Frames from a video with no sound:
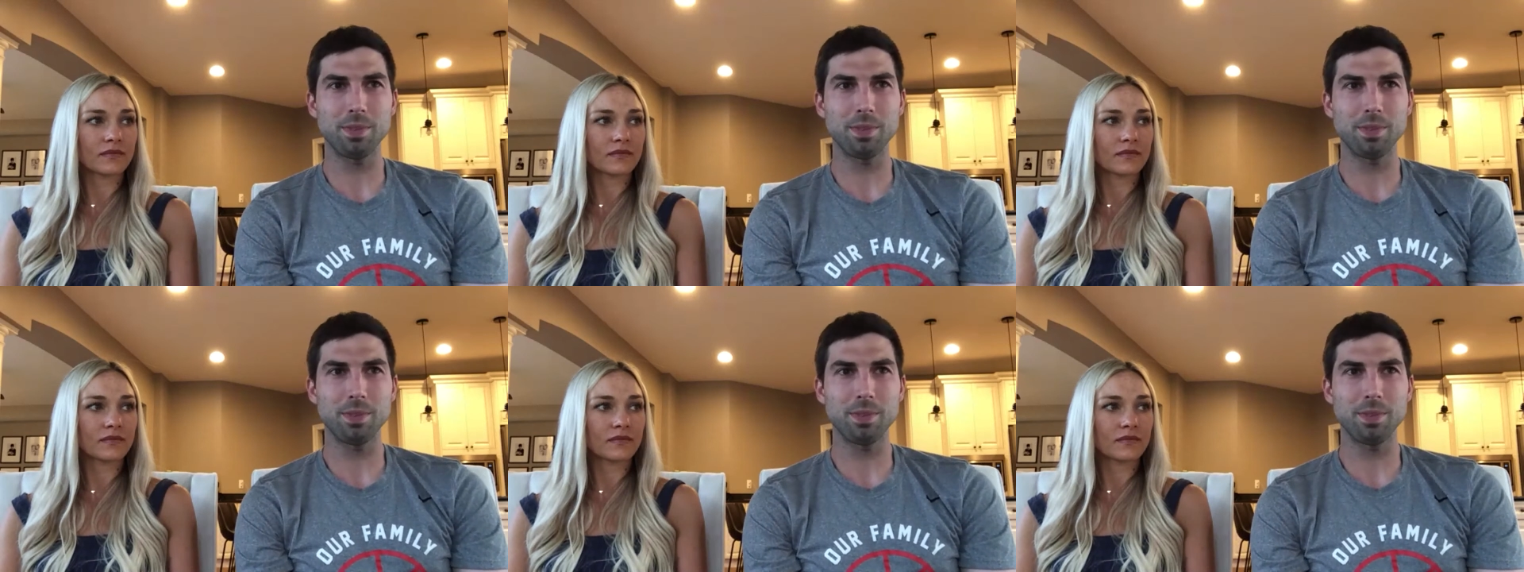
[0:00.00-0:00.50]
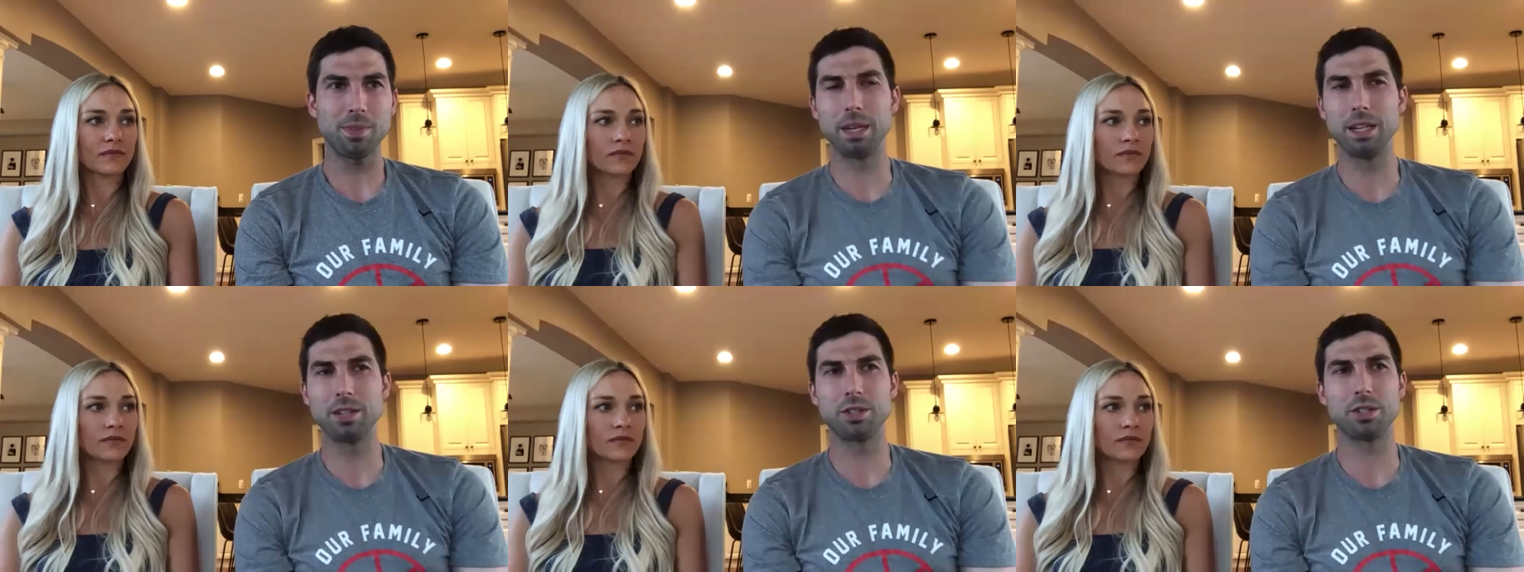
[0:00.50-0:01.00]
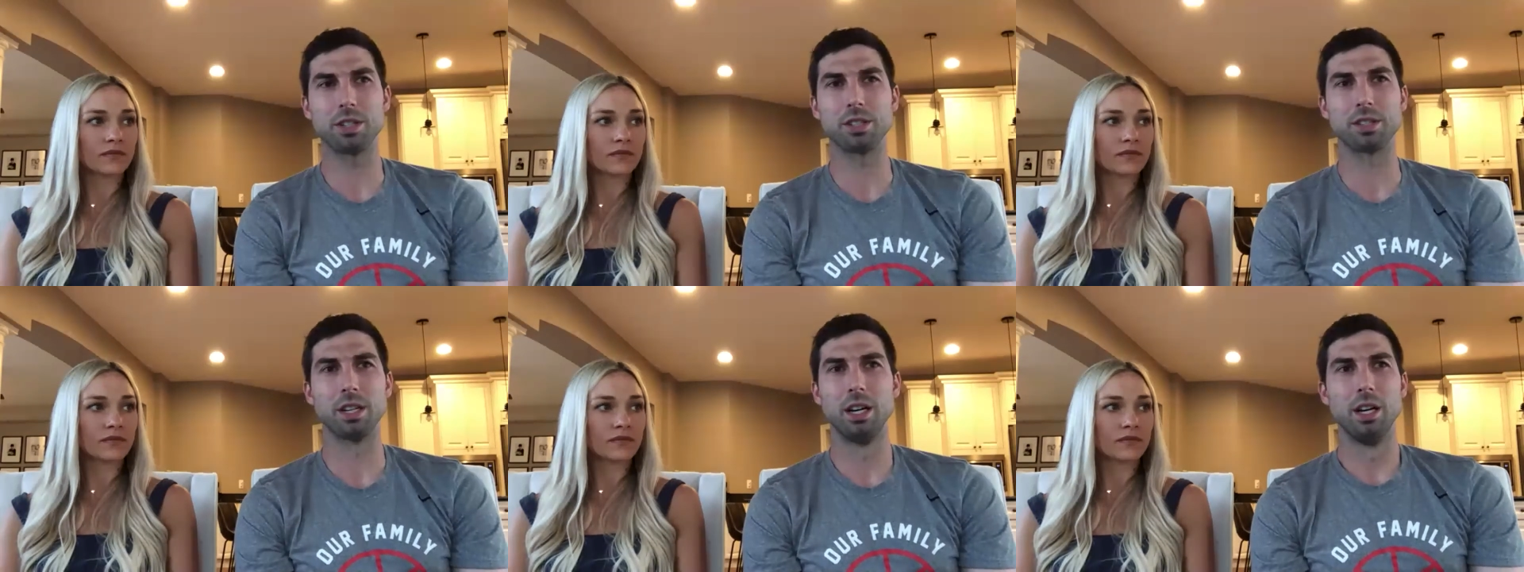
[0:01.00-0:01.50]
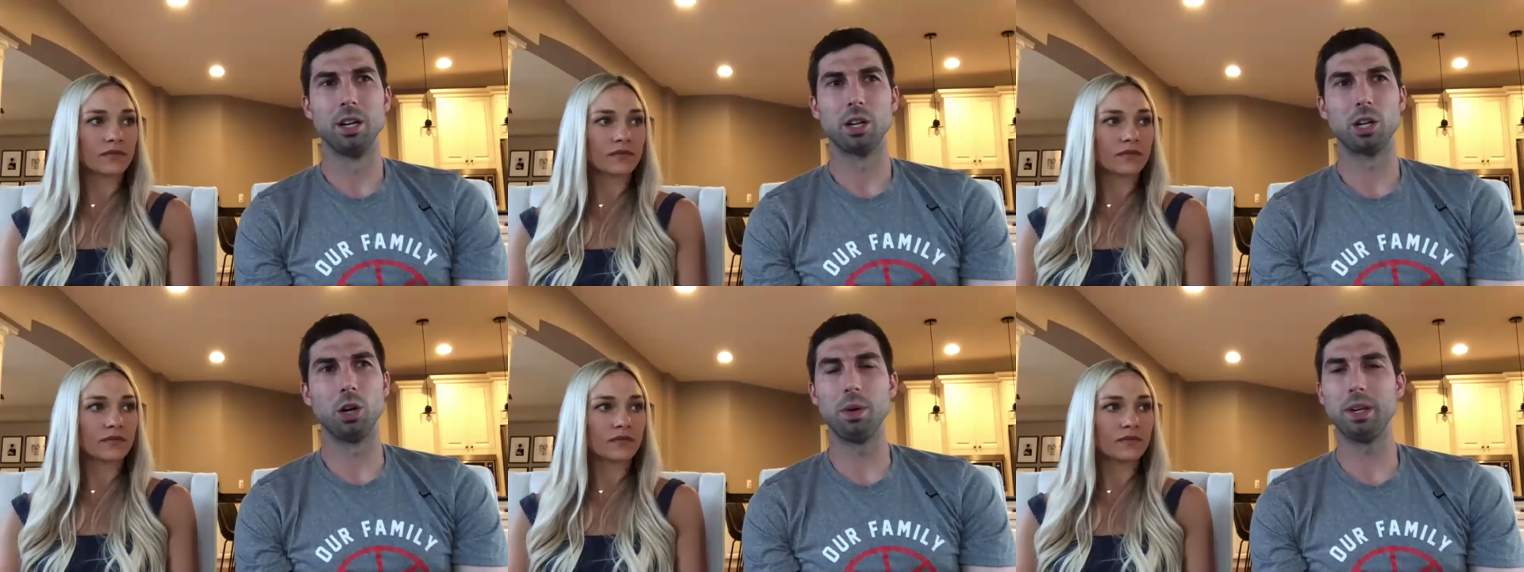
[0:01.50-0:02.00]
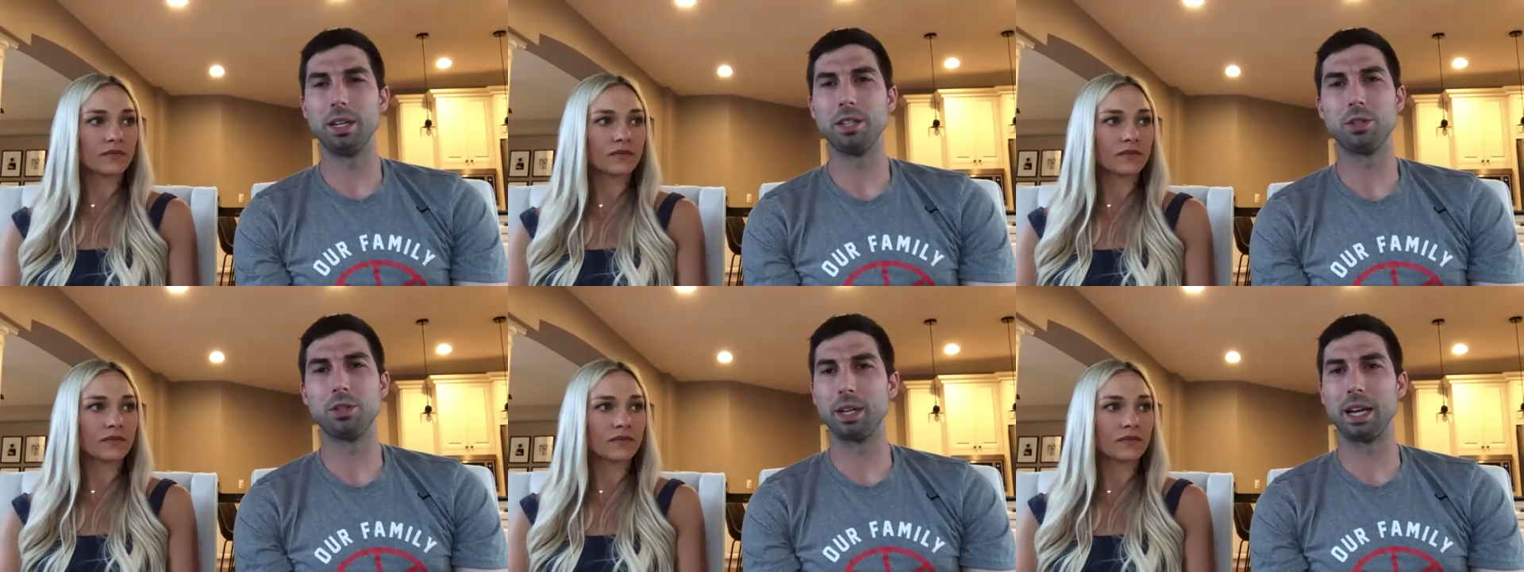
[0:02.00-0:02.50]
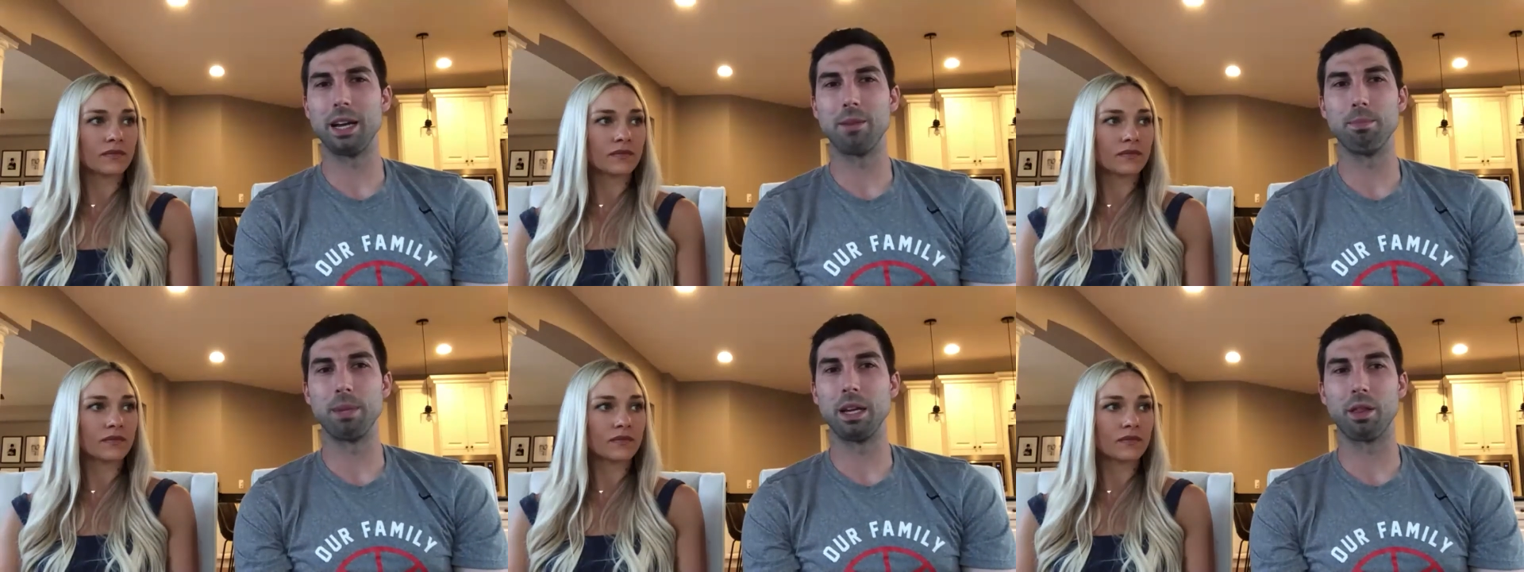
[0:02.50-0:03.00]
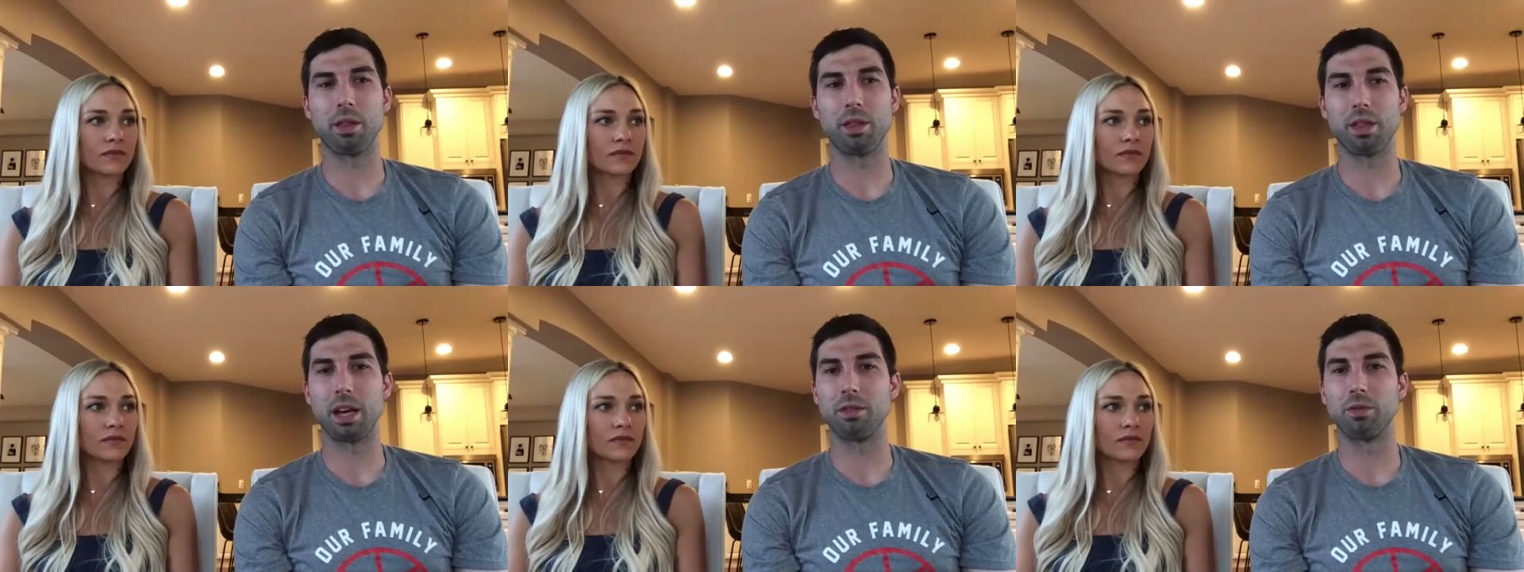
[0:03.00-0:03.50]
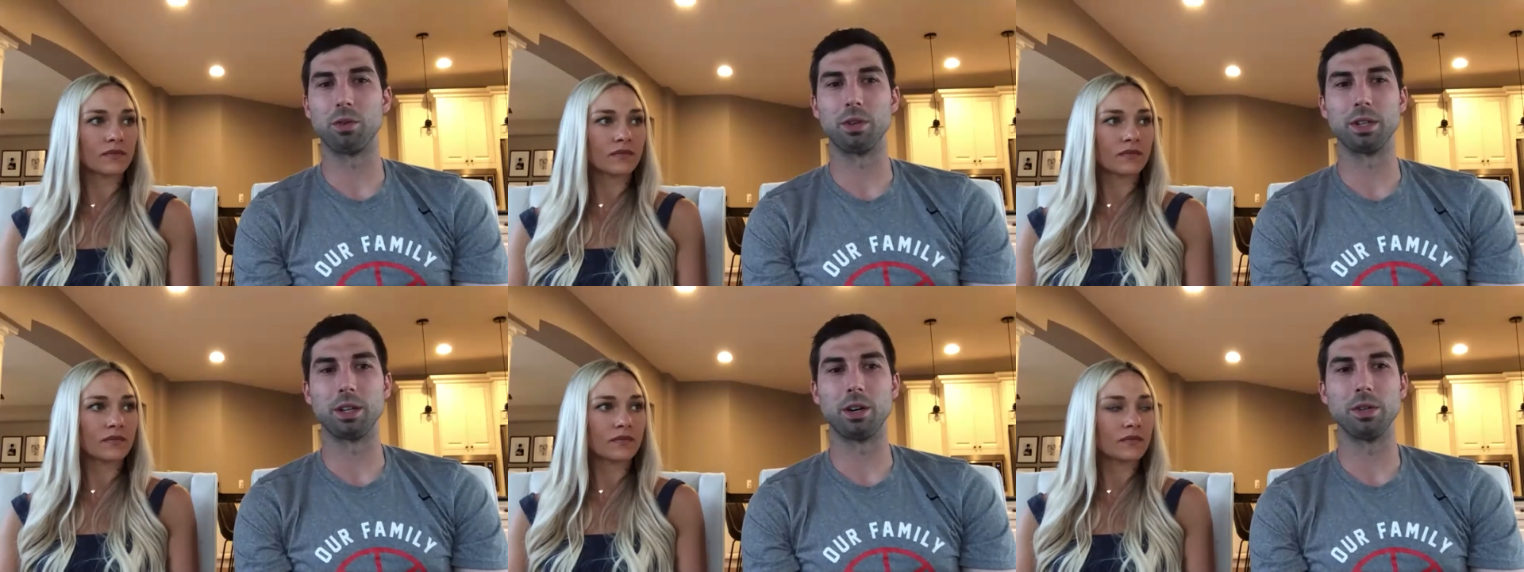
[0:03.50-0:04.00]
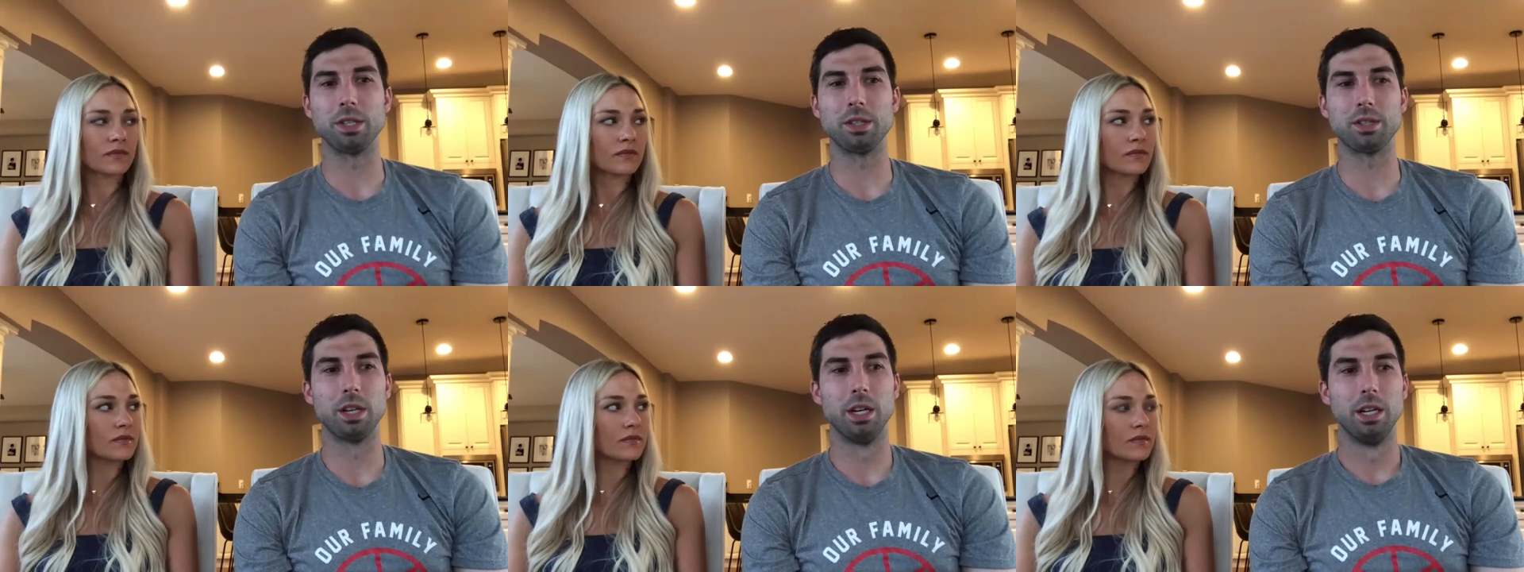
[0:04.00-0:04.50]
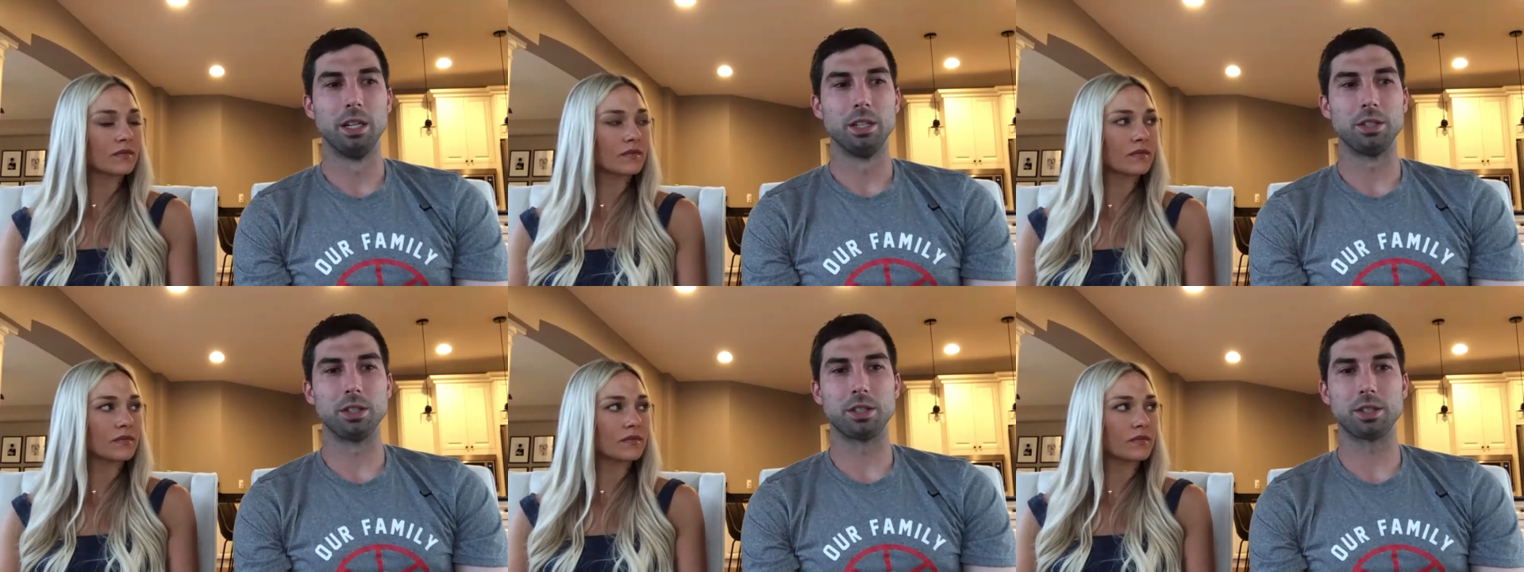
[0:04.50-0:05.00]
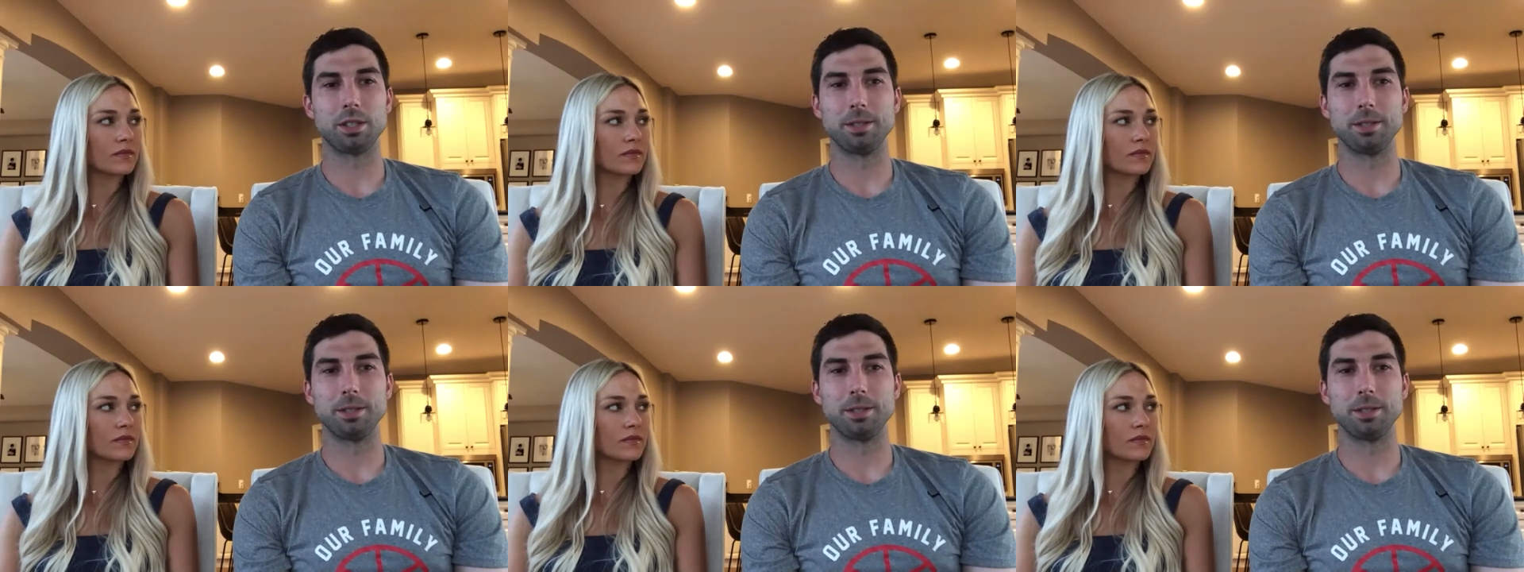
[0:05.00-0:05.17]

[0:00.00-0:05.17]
Speaker 1: again, for me, it's just going into a game being thankful and always just